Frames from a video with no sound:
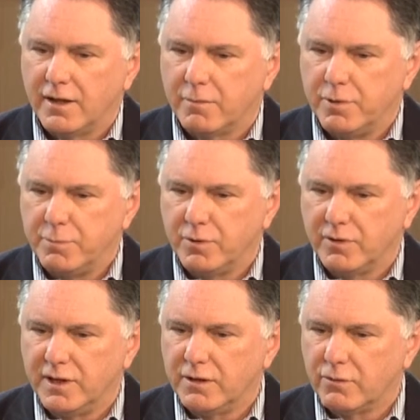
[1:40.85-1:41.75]
think people
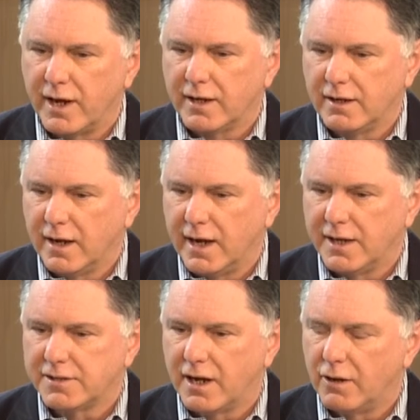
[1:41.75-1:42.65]
need to
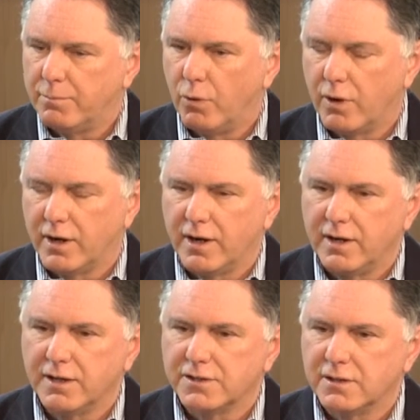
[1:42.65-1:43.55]
recognize how important
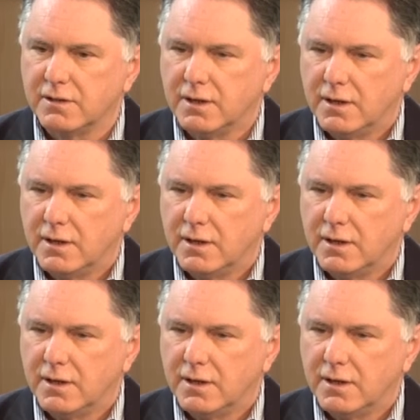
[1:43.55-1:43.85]
it is that